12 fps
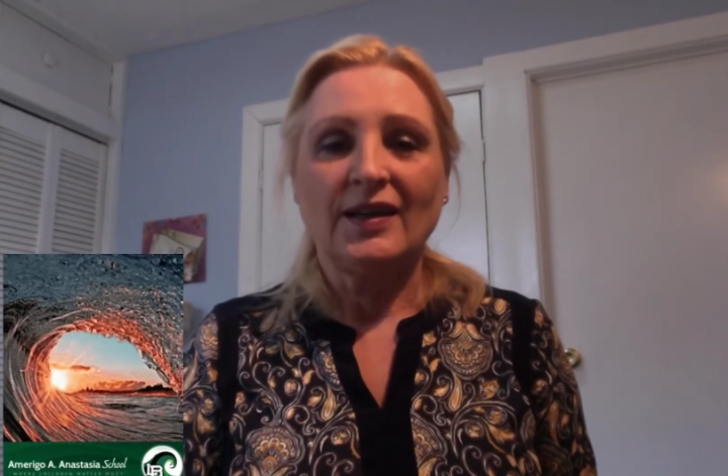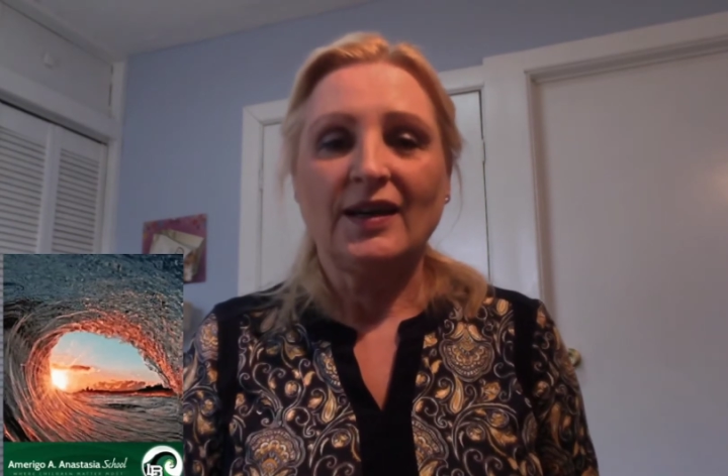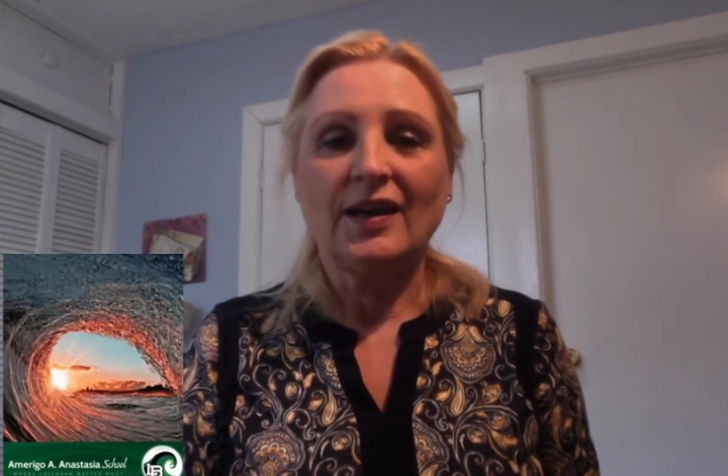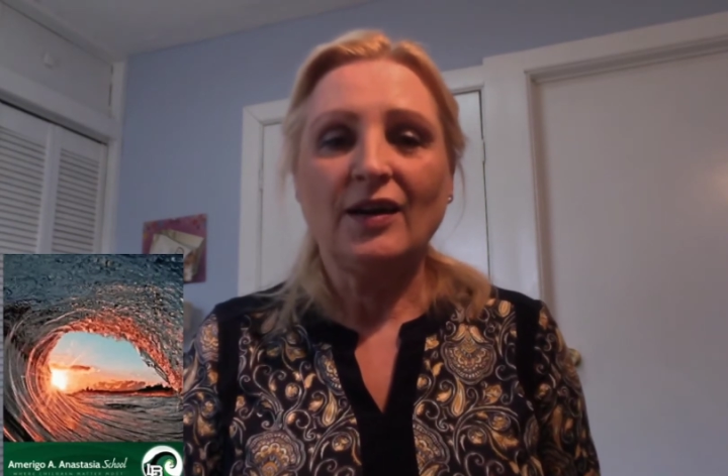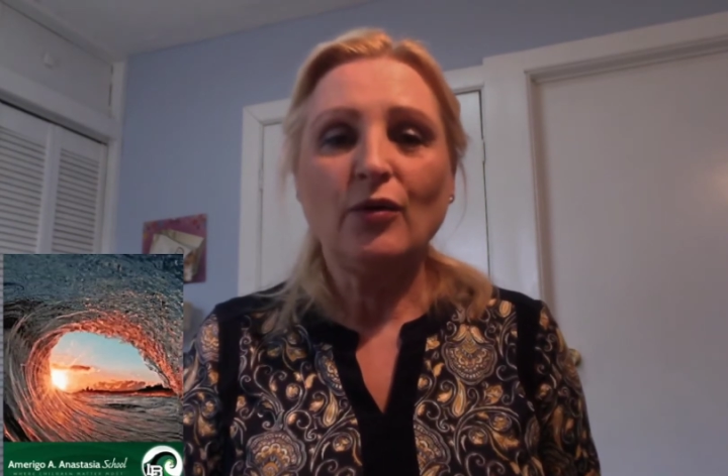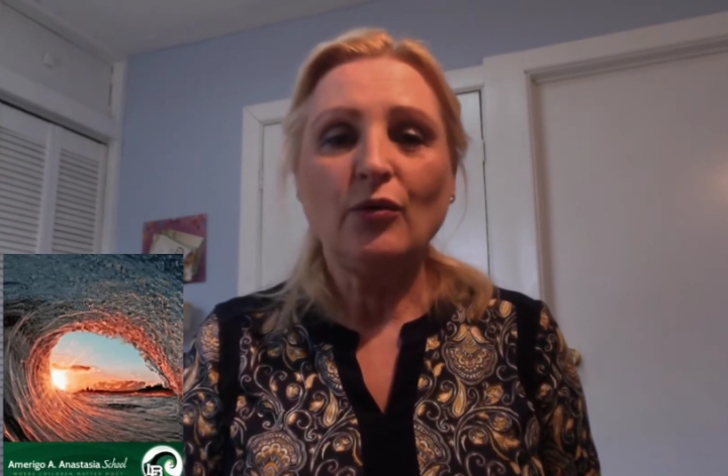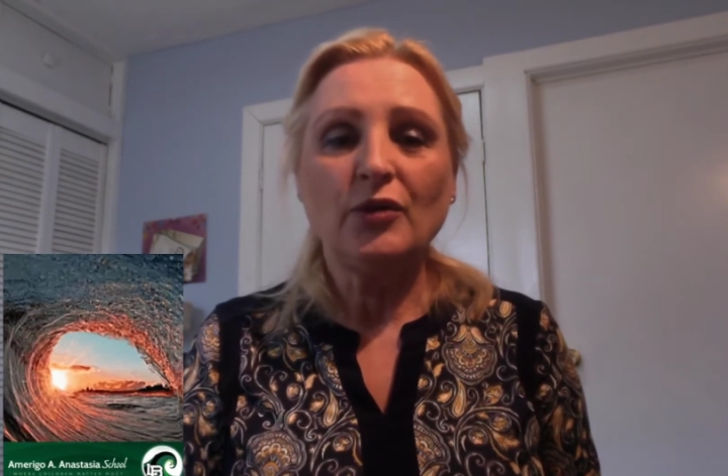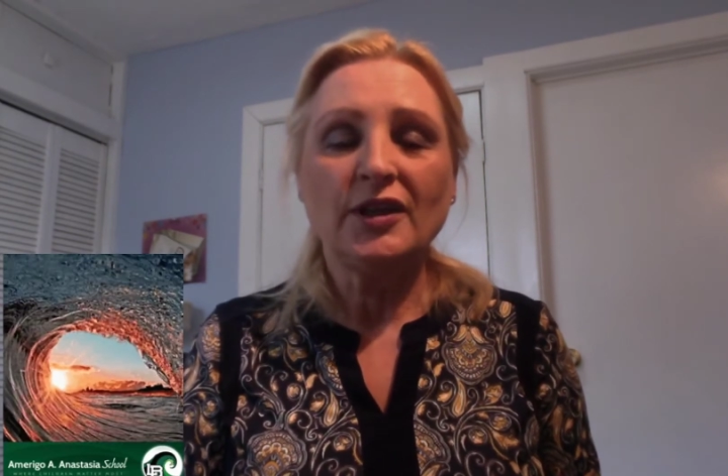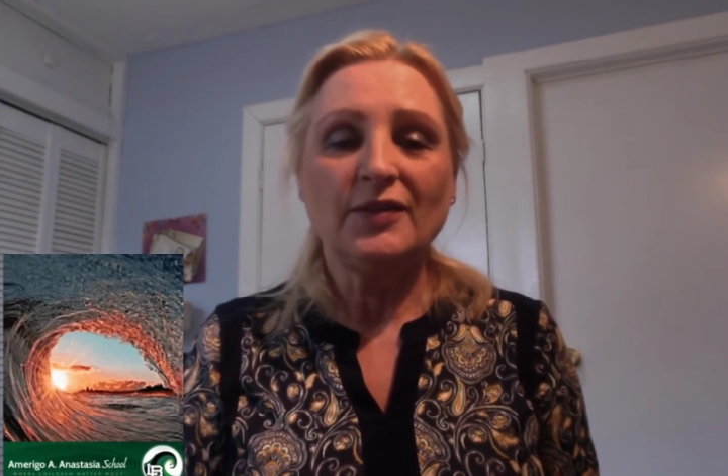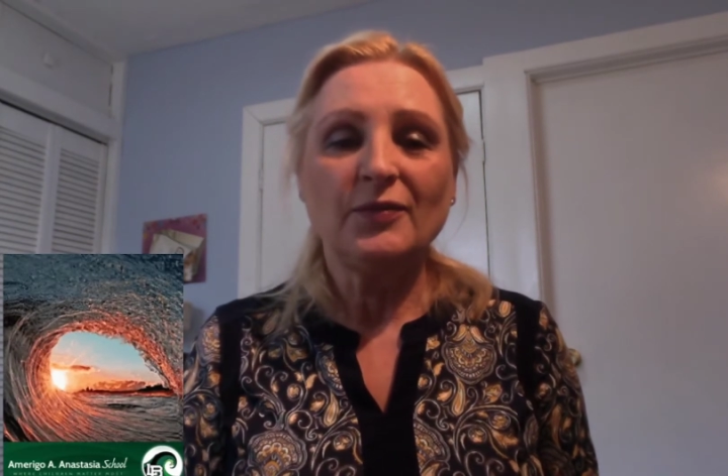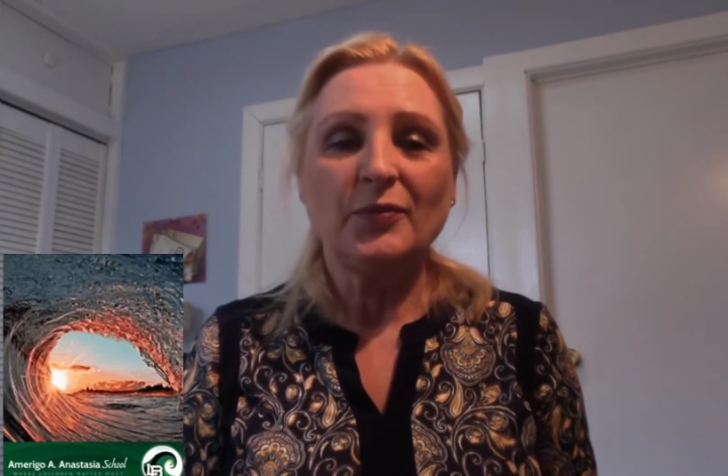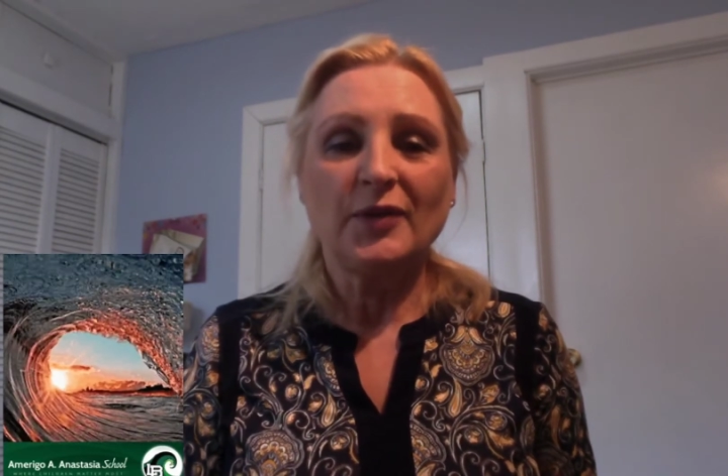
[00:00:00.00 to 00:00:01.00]
how we
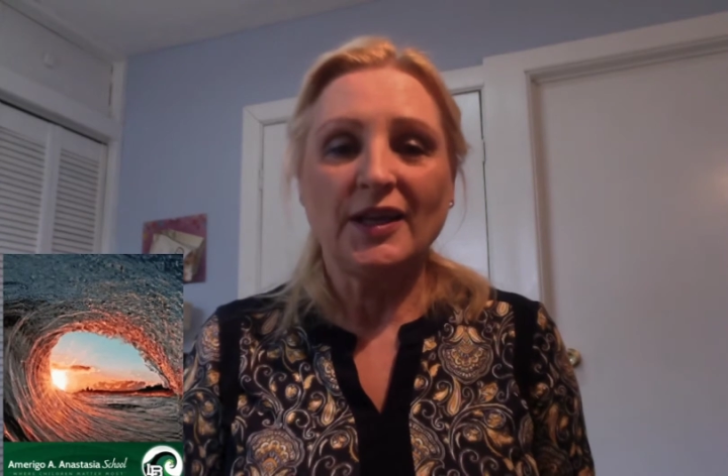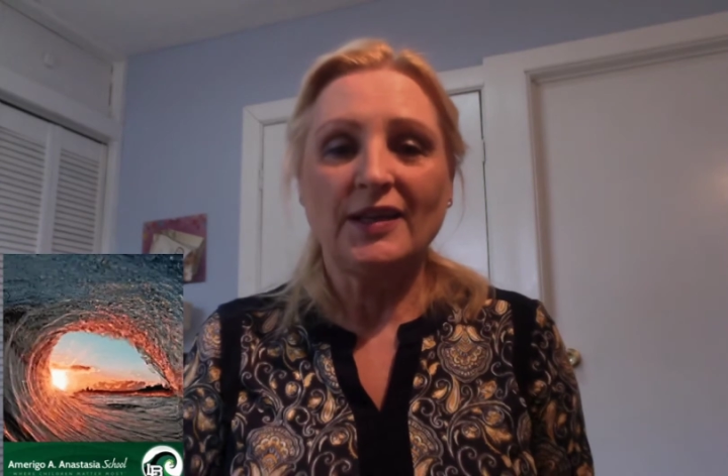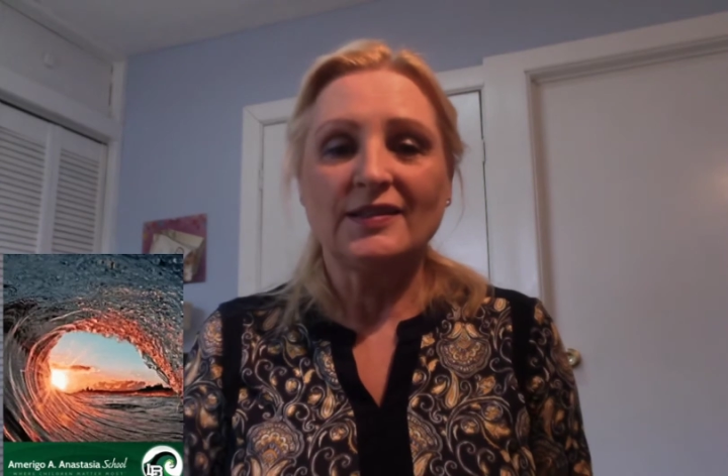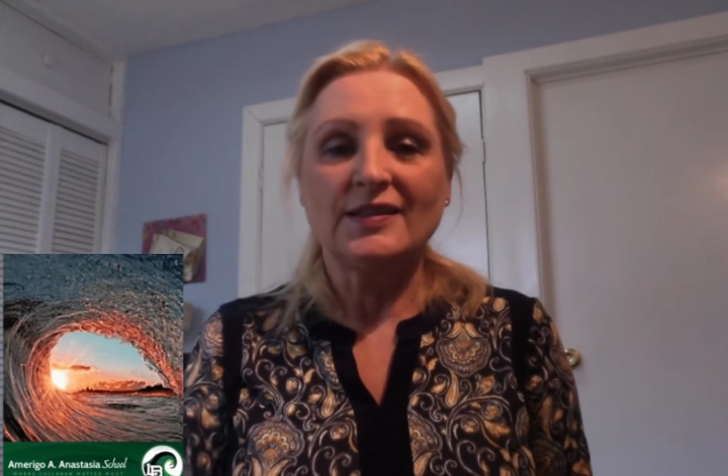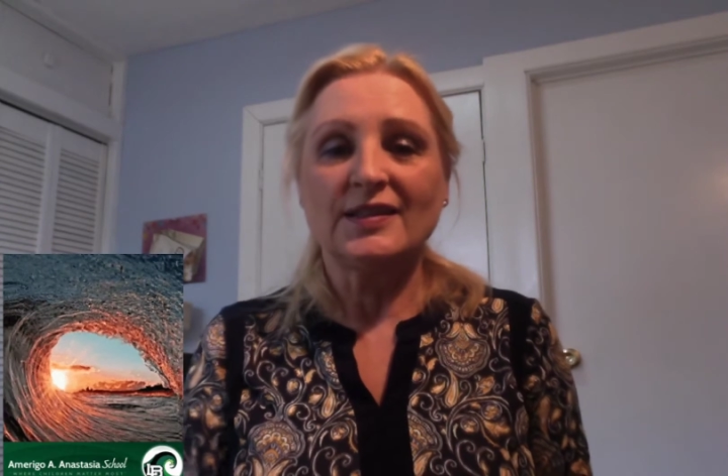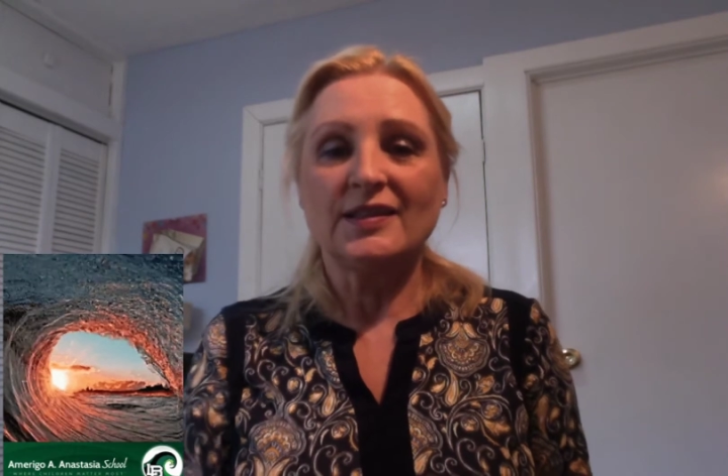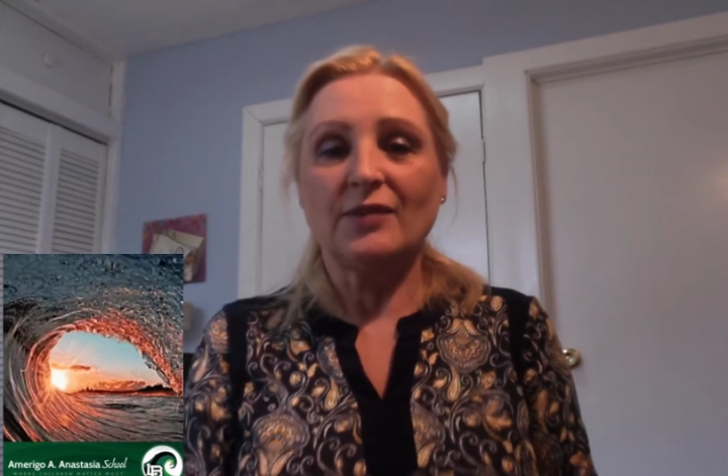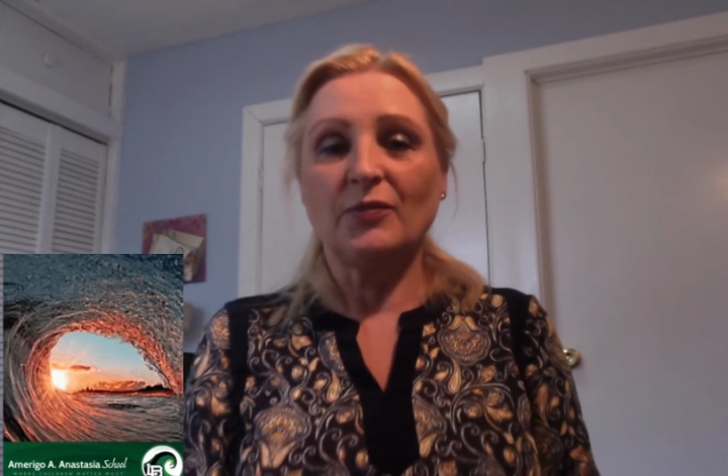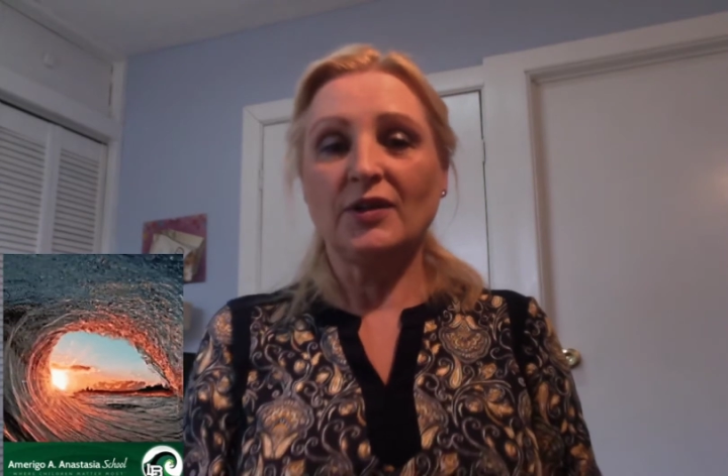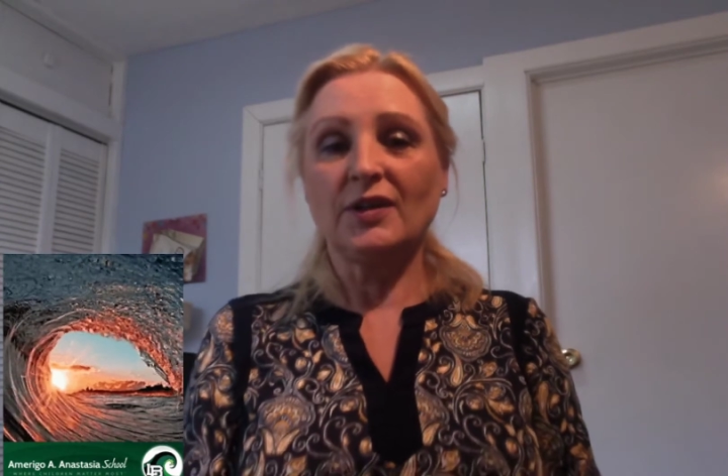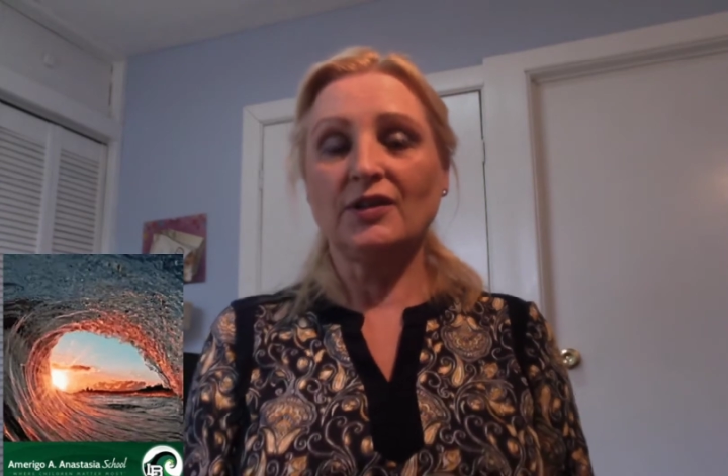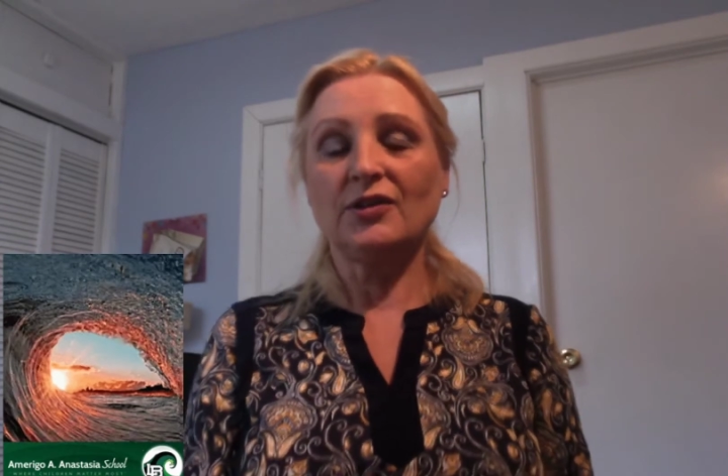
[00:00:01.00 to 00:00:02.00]
can paint
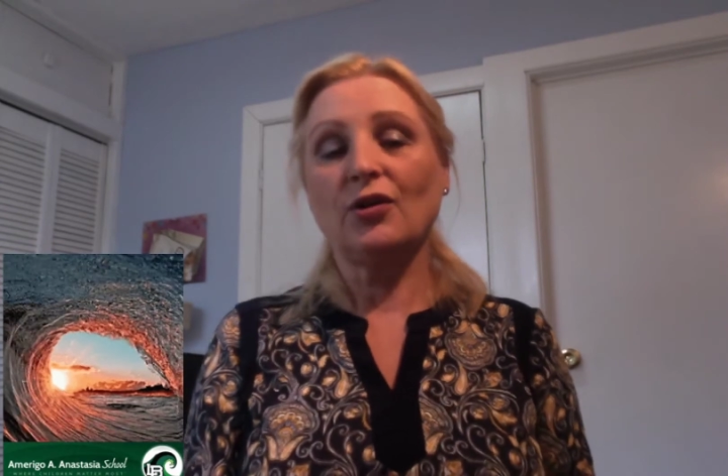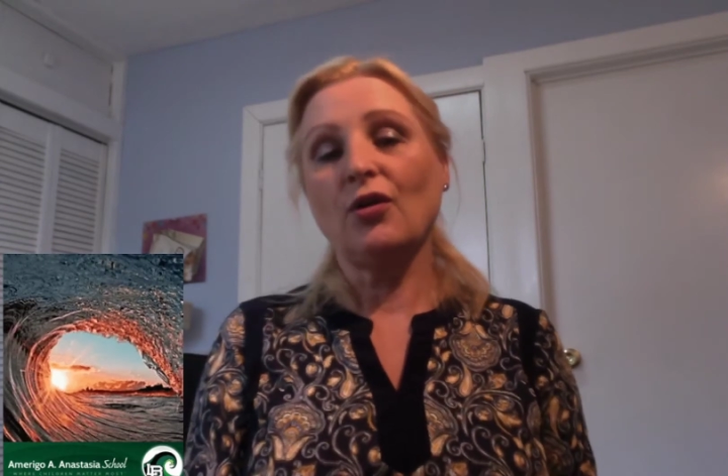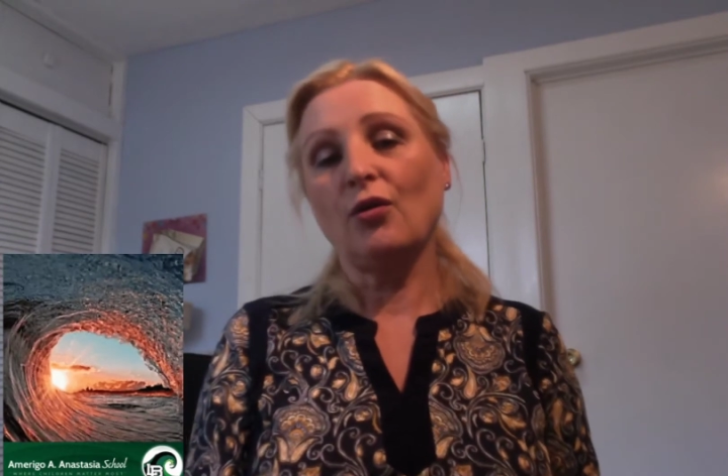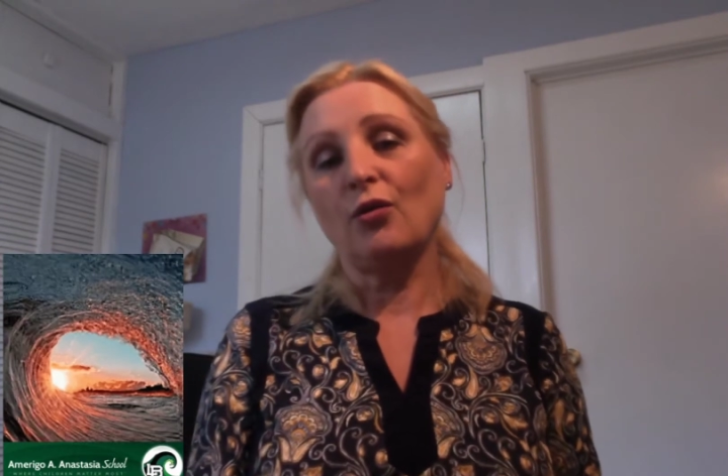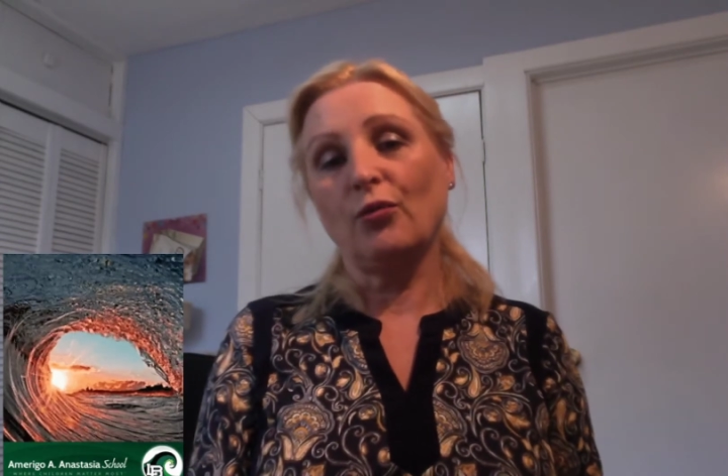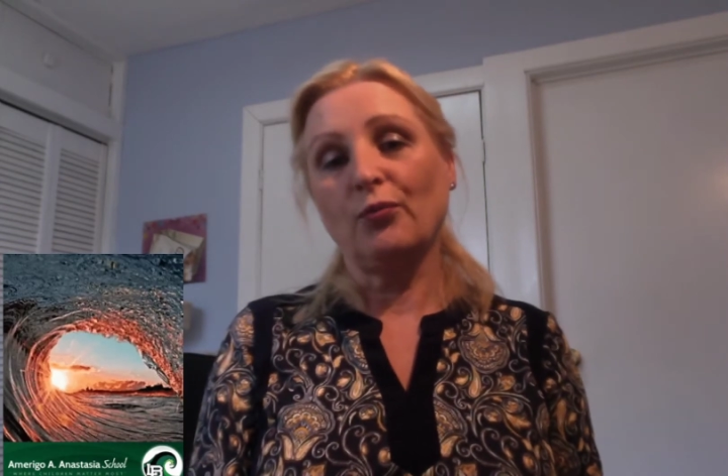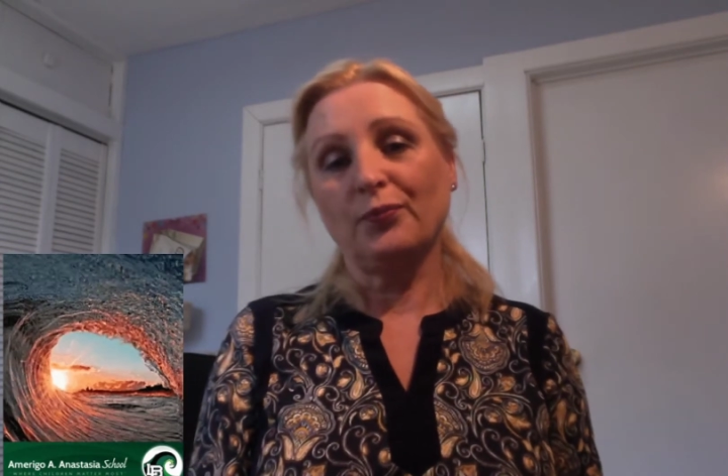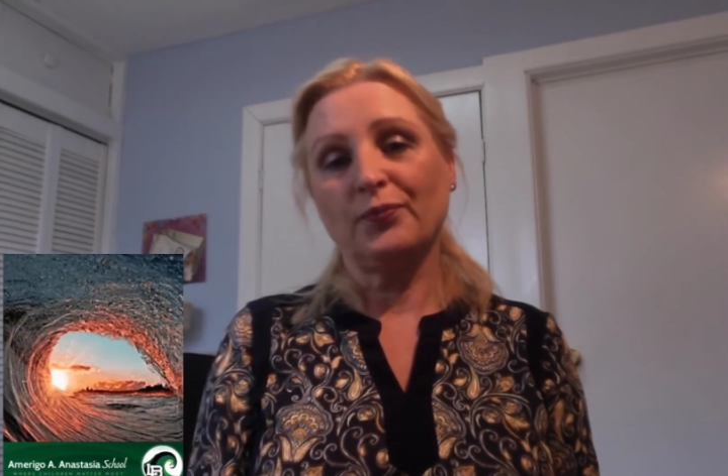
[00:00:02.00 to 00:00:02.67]
something at home.